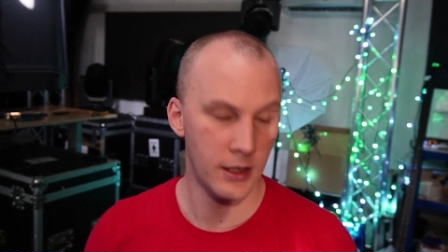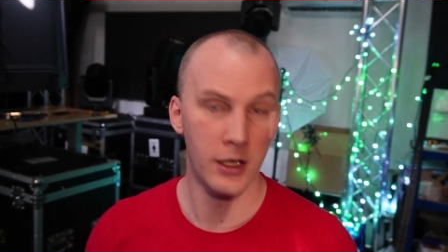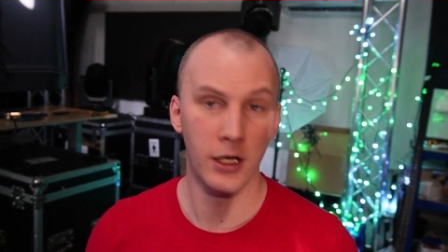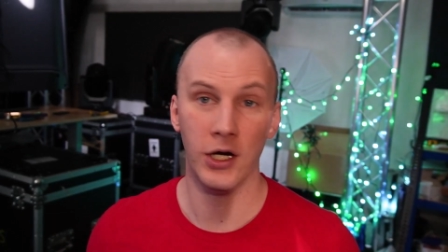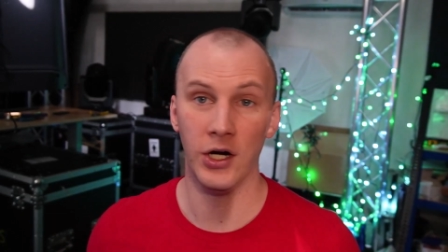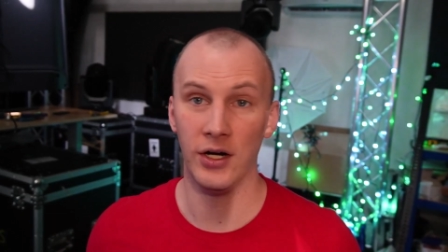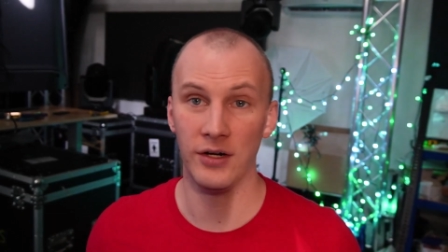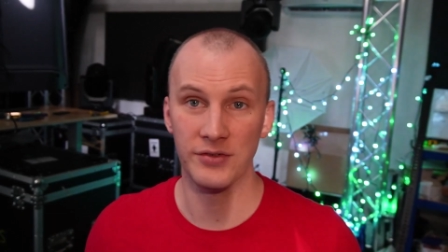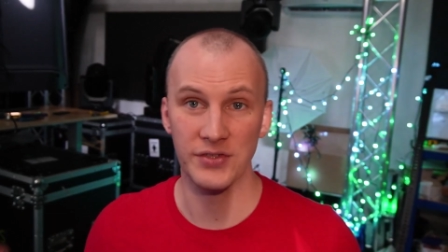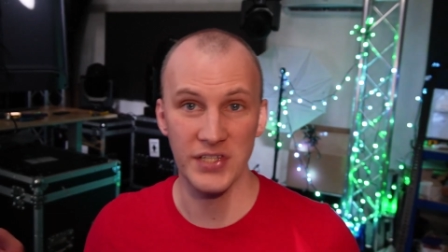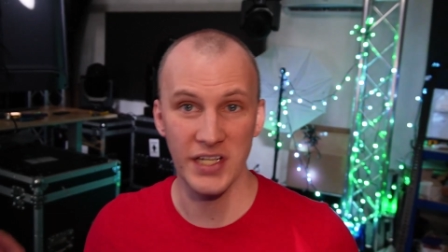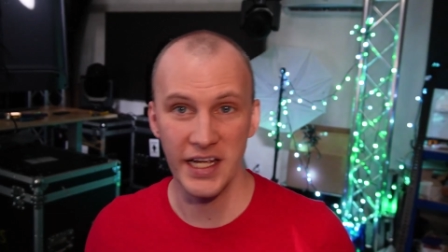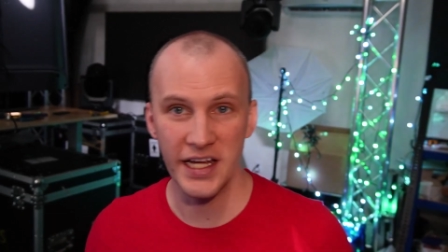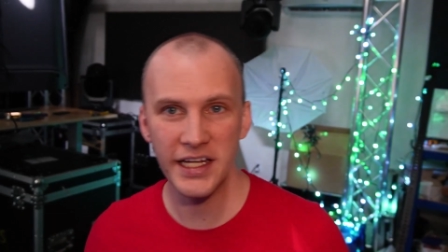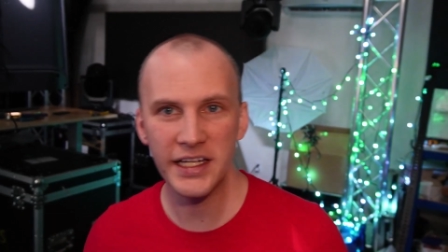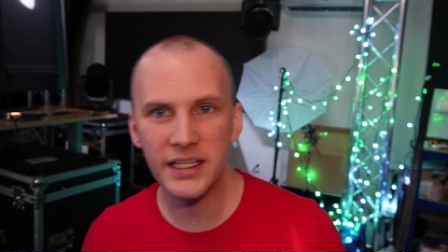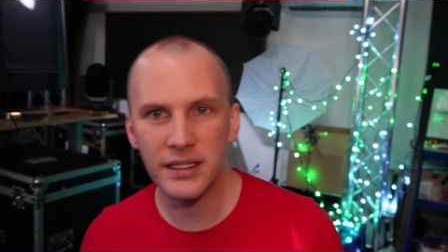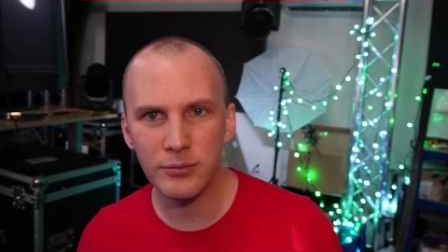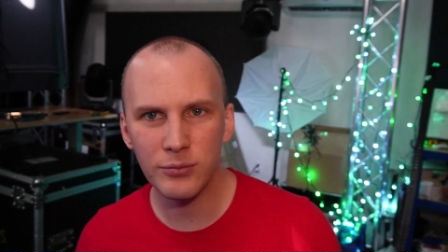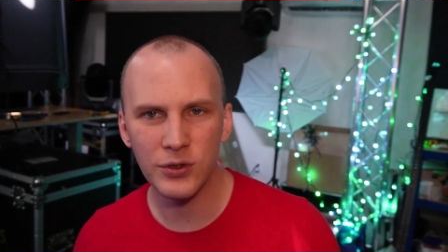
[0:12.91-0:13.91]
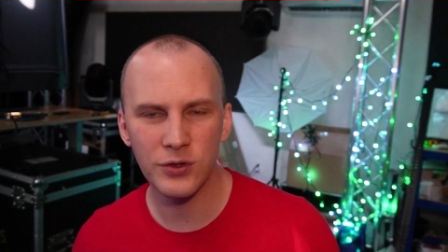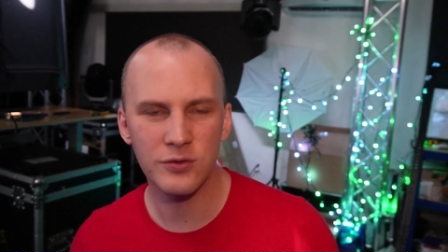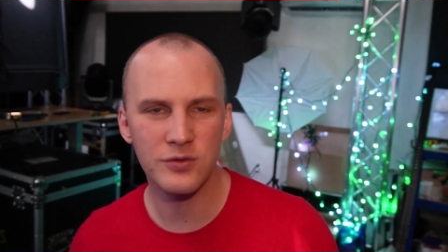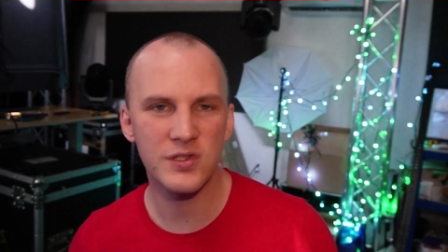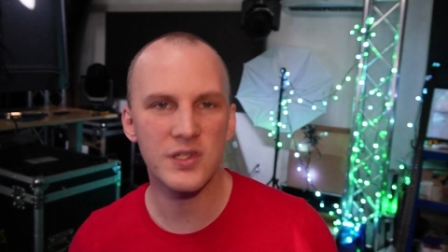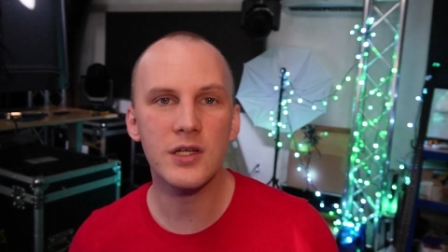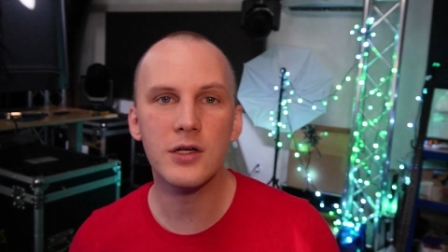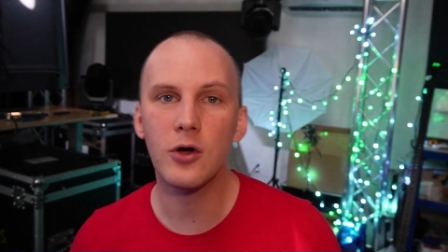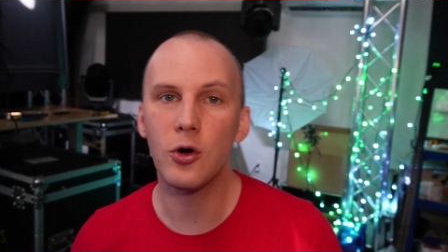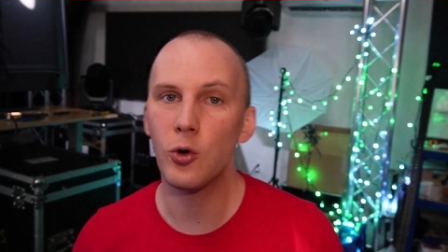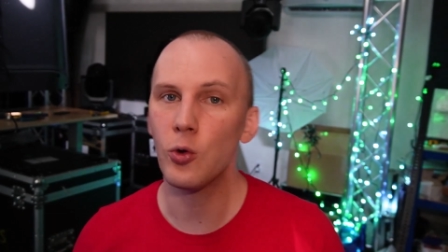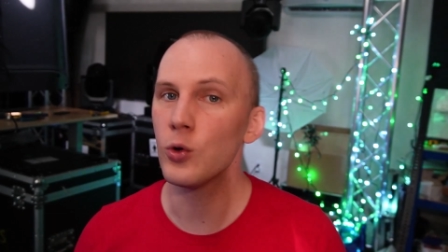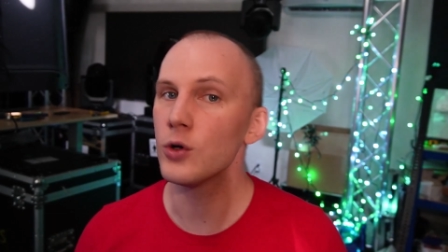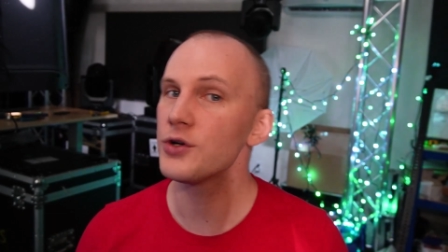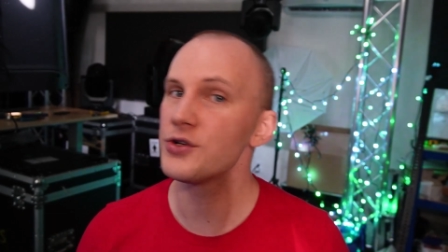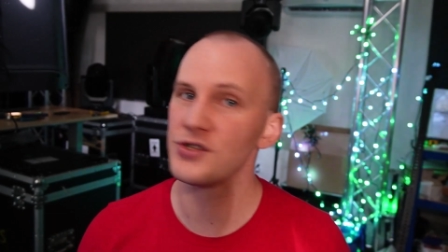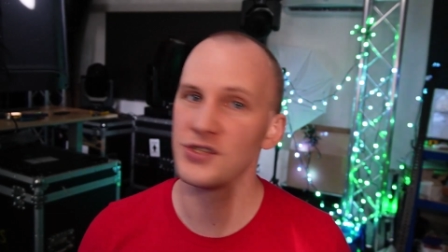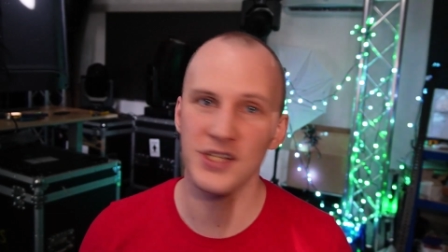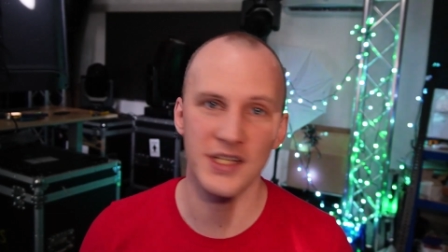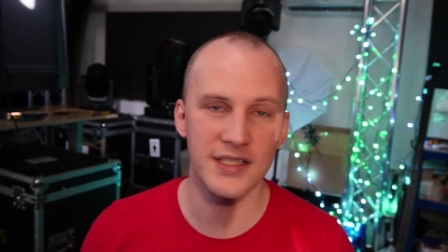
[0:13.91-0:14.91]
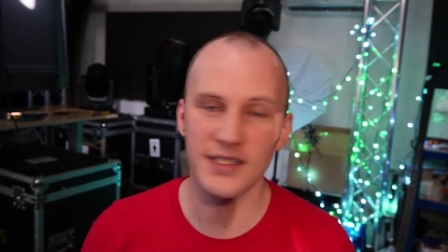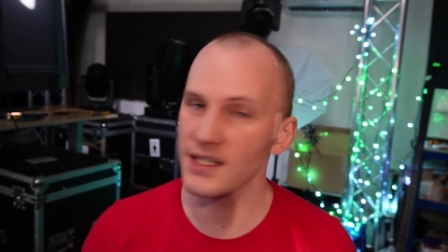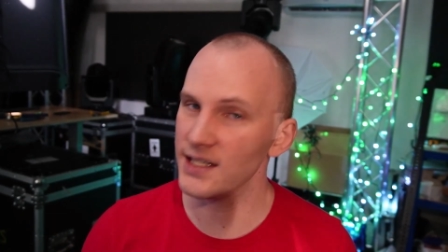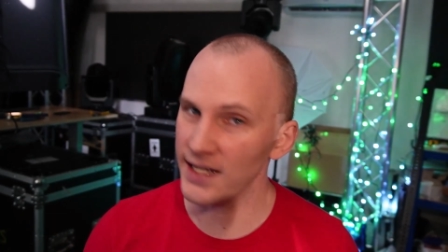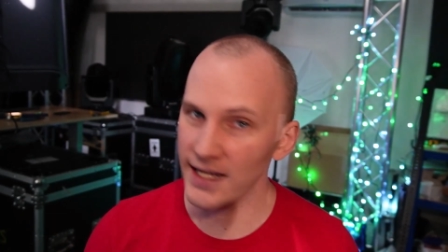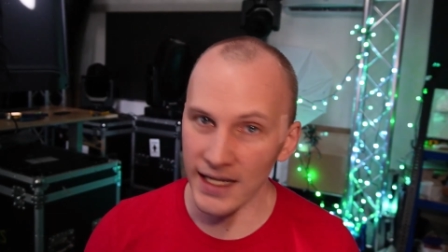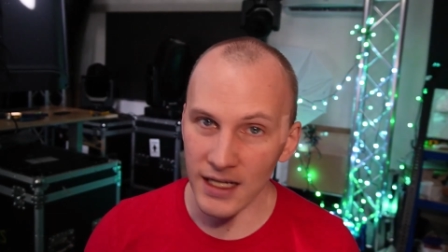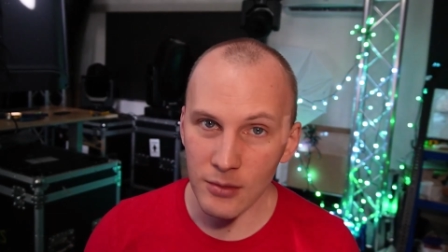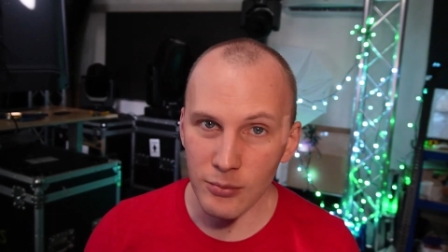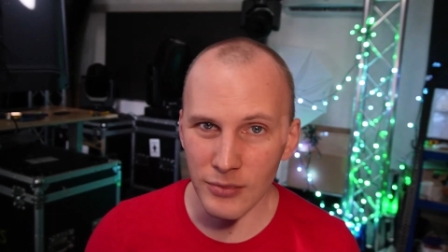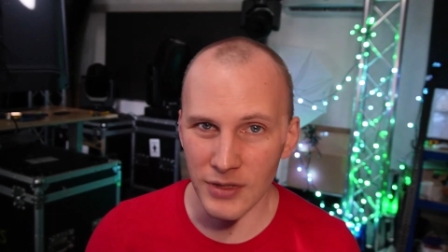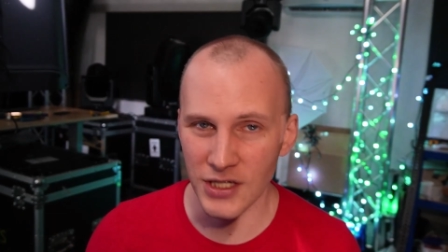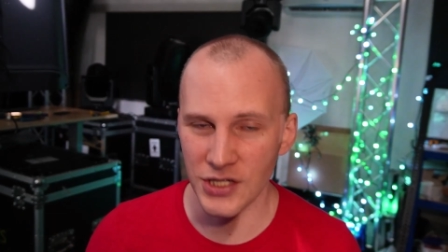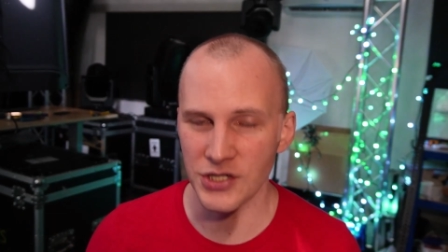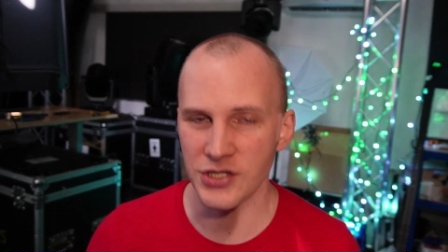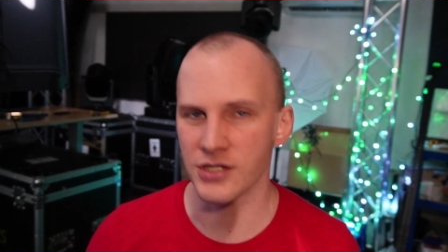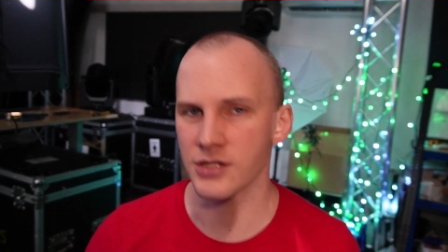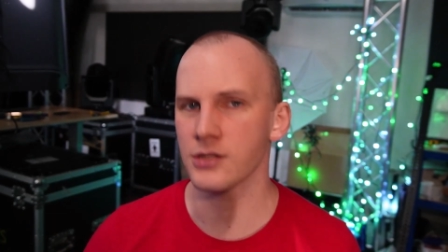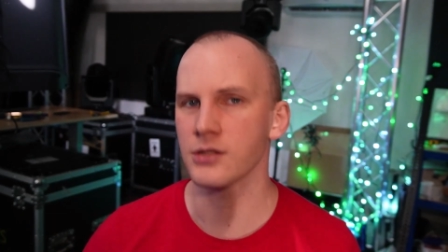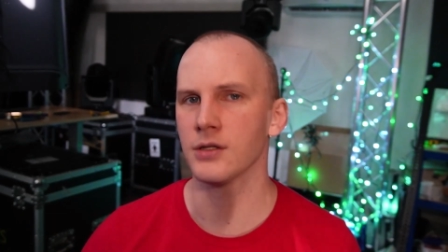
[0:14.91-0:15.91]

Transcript: of taking music or just an animation